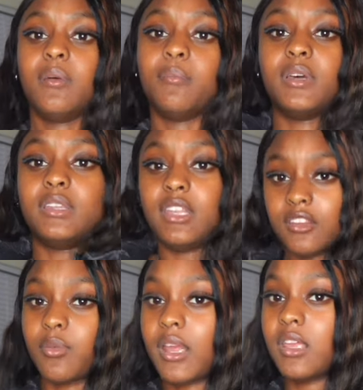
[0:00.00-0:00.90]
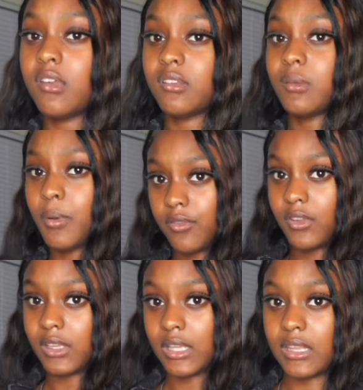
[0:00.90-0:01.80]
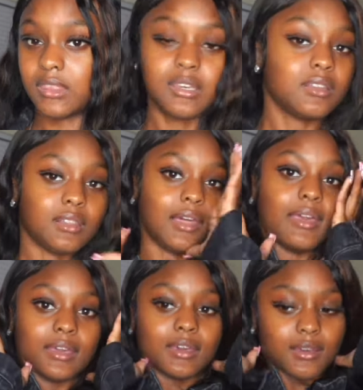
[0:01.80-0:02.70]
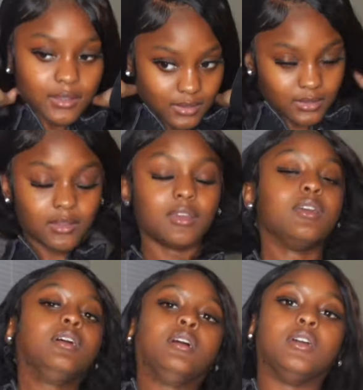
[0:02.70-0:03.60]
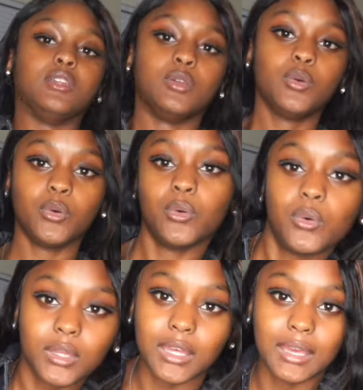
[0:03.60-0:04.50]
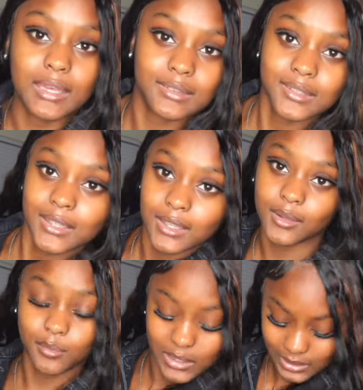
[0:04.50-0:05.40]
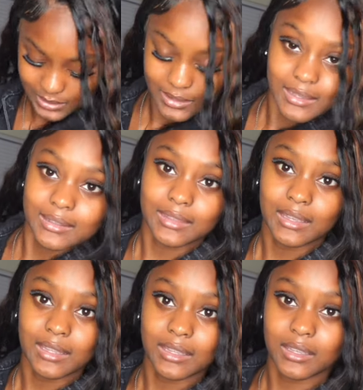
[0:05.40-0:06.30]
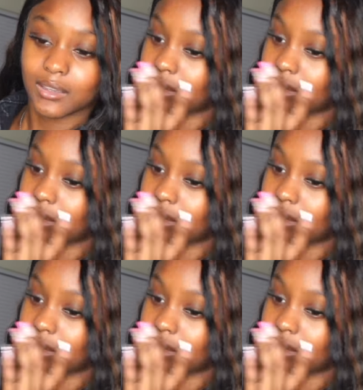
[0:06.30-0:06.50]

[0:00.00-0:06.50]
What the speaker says: But this right here is the perfect length. Like, you can't tell me nothing.